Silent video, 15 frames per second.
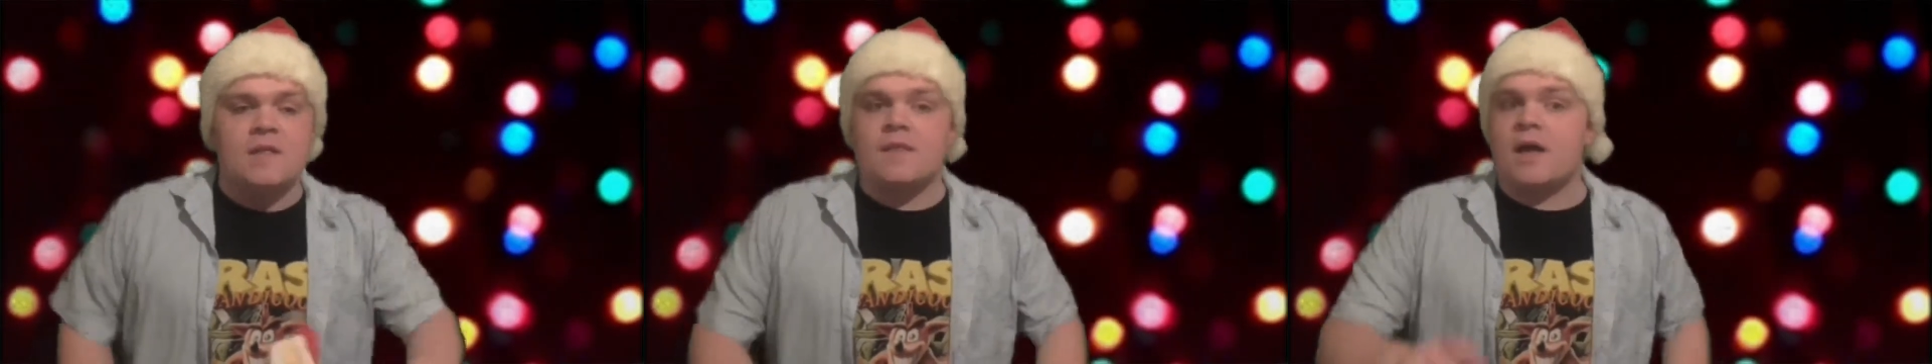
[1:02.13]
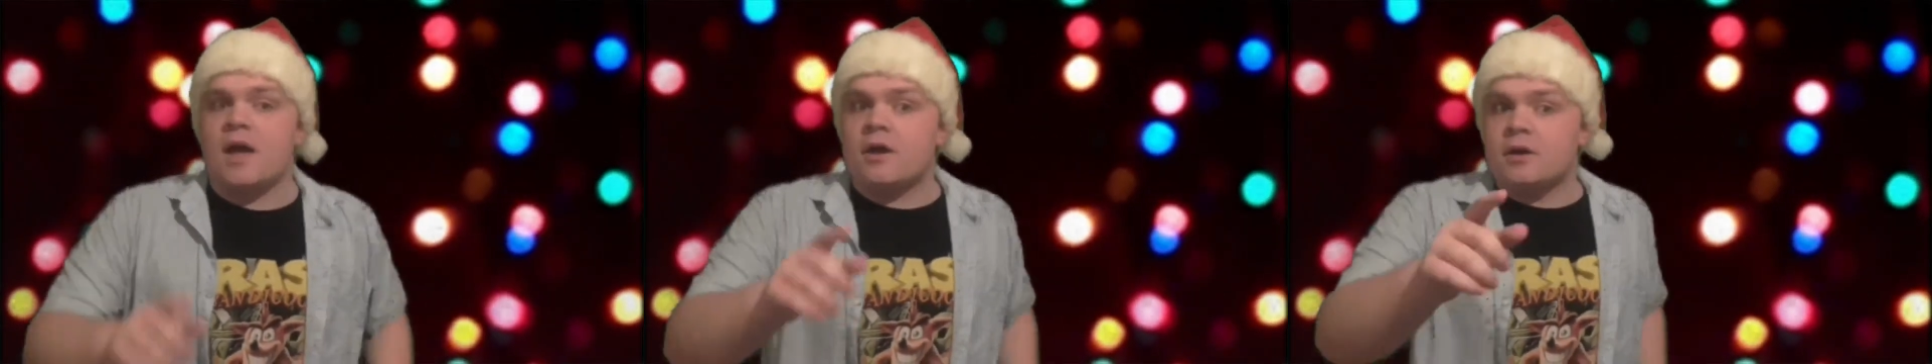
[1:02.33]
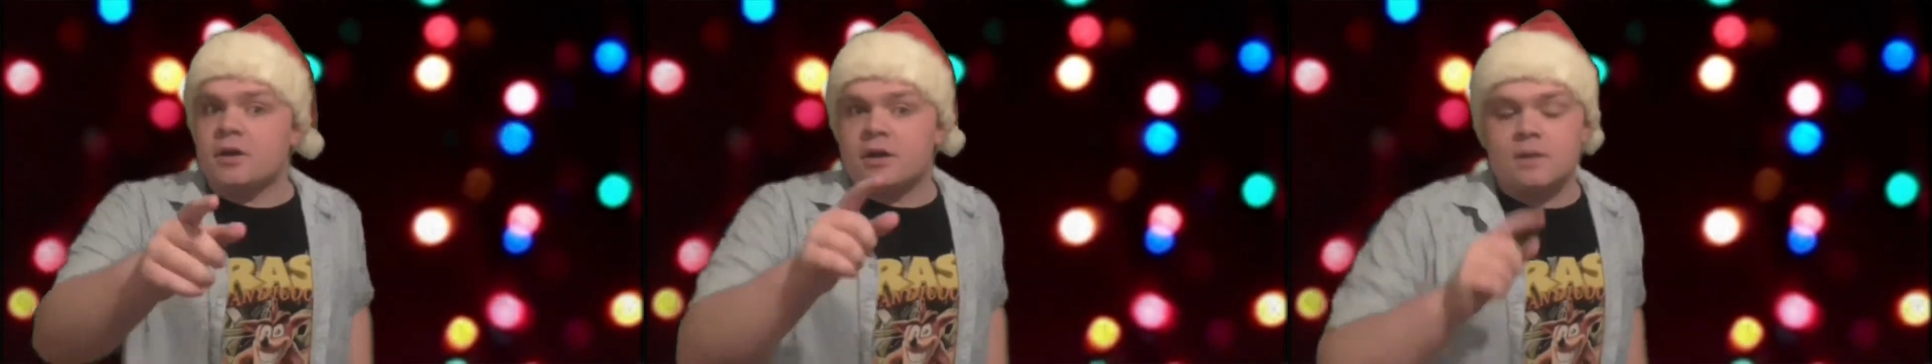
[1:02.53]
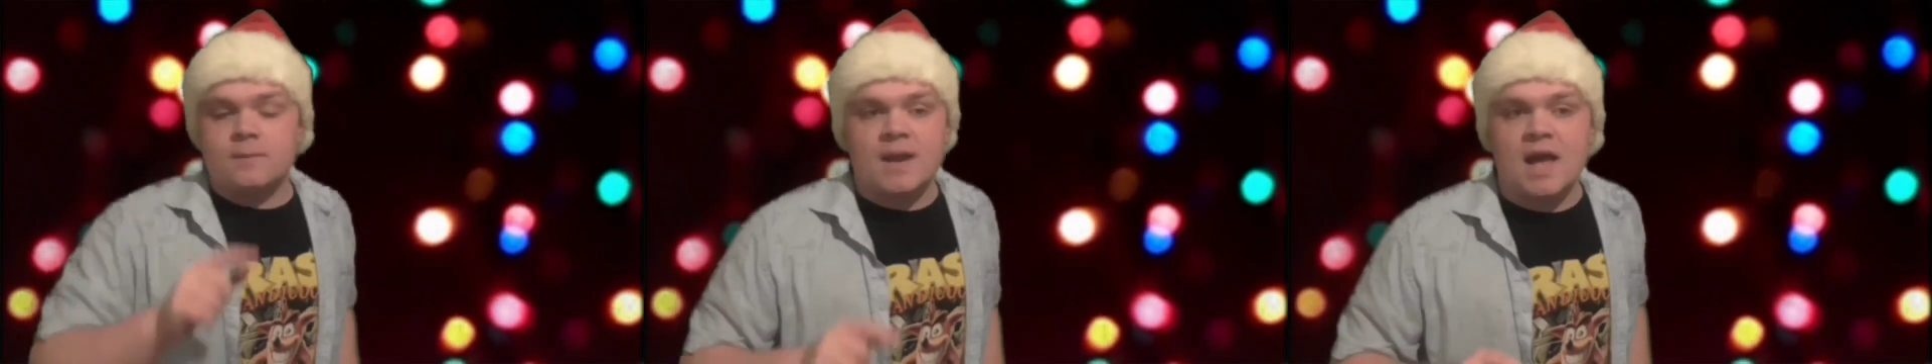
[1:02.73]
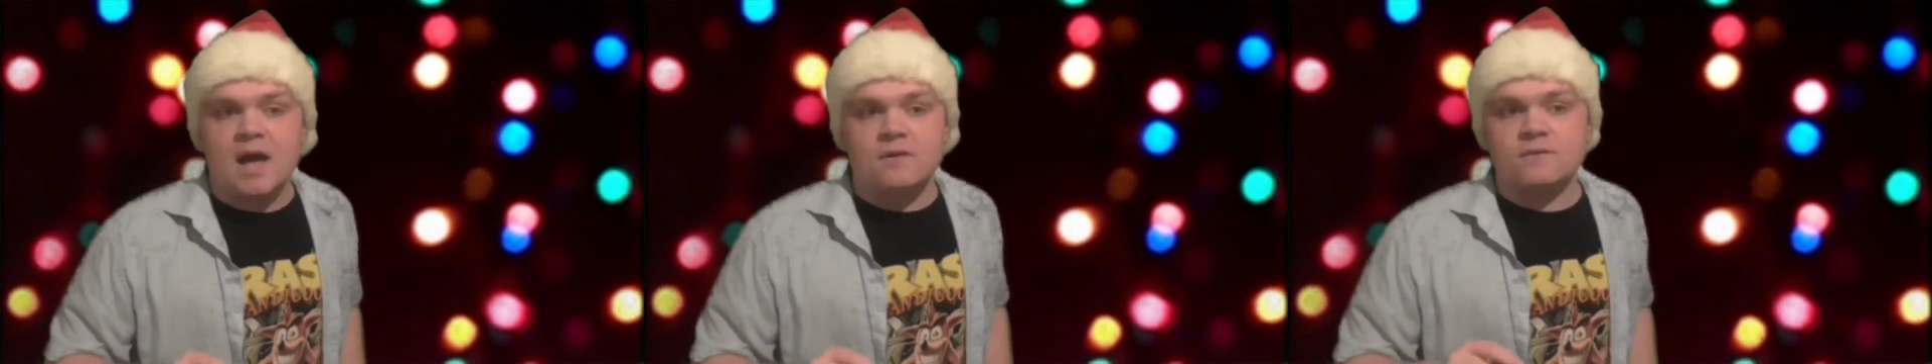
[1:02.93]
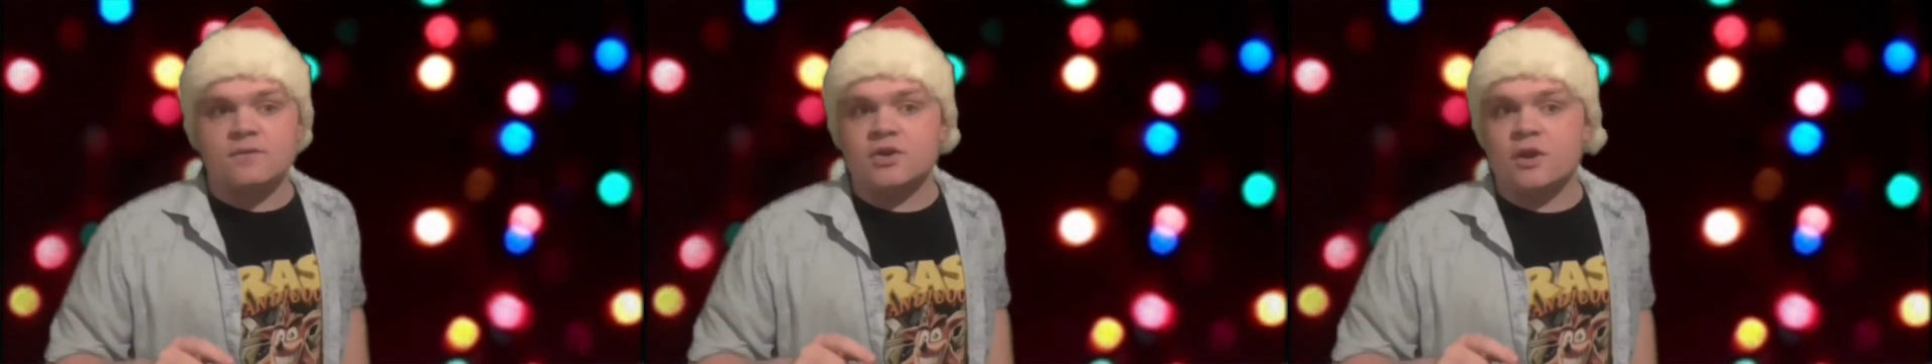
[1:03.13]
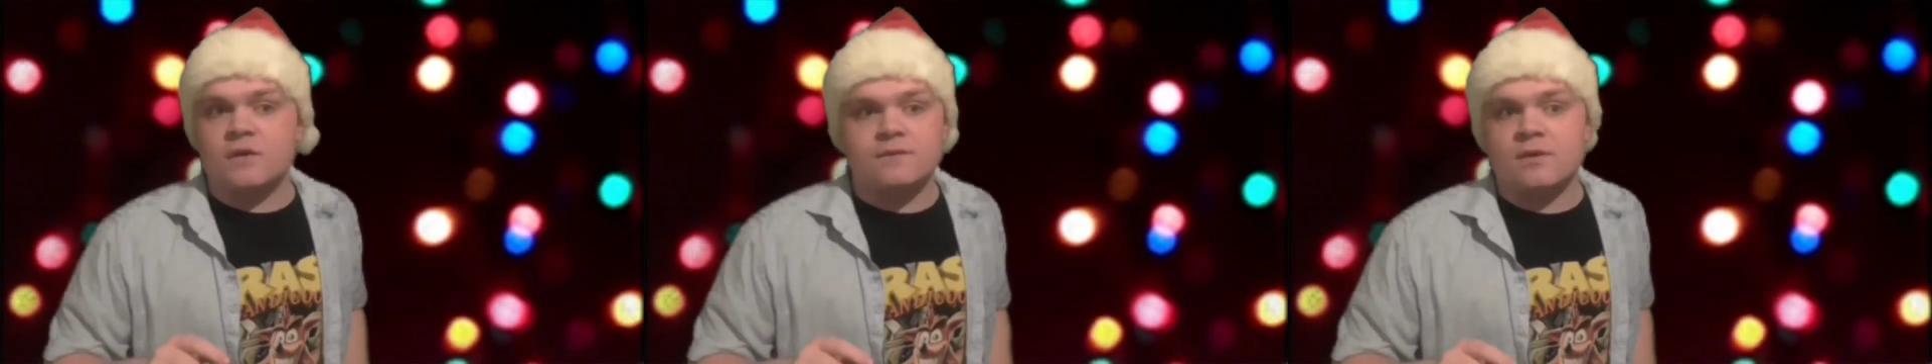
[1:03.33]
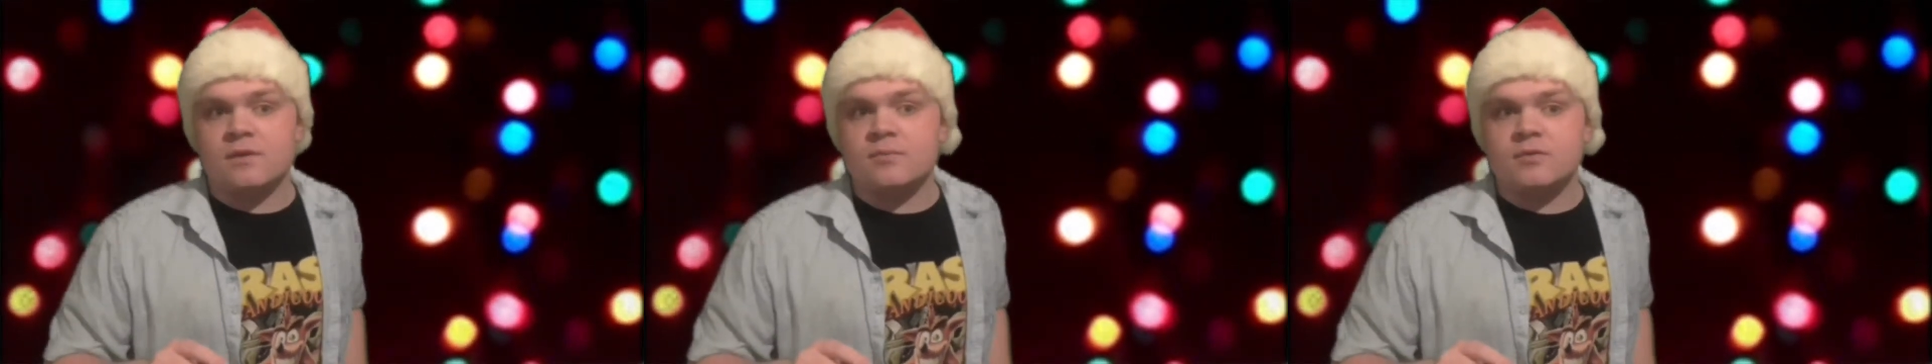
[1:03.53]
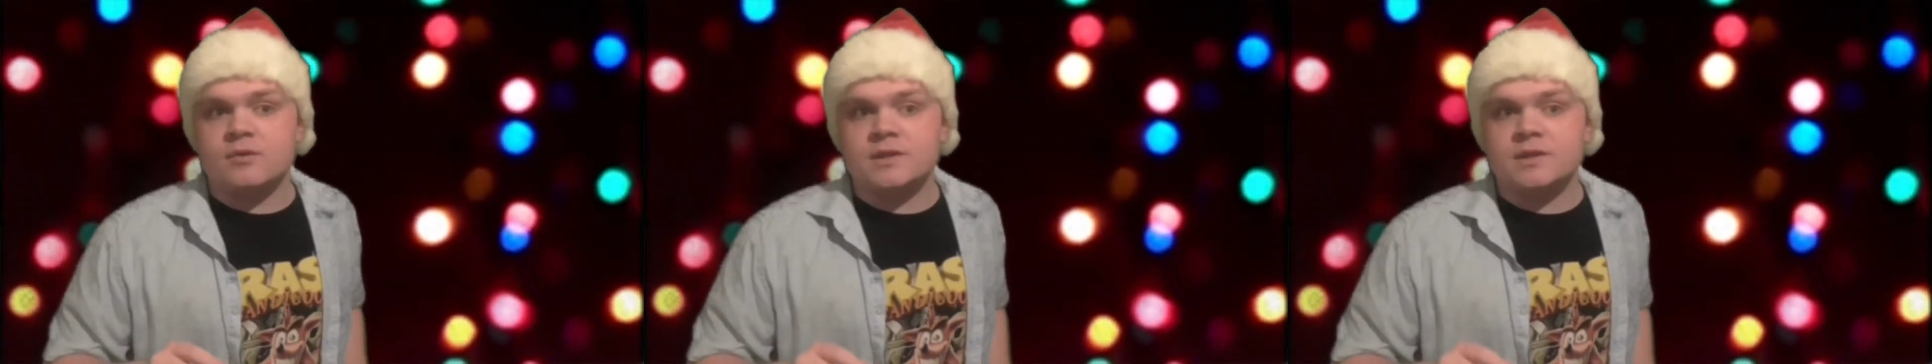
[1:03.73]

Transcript: They're only going to be out for November